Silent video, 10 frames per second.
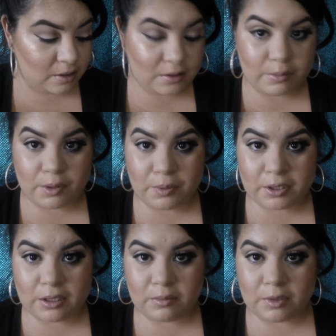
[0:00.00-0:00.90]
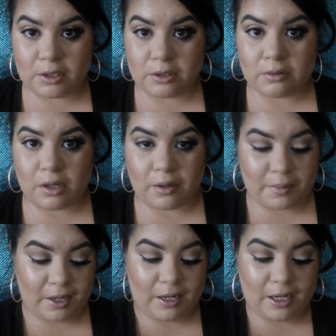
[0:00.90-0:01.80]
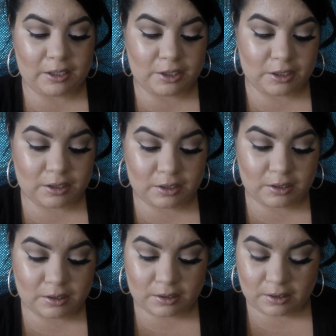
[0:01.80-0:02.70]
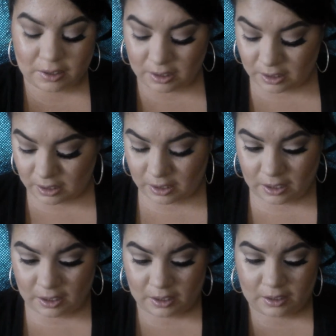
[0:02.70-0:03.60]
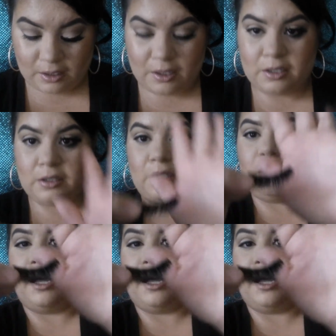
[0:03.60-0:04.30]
So I'm going to put some glue on my lashes. And these are the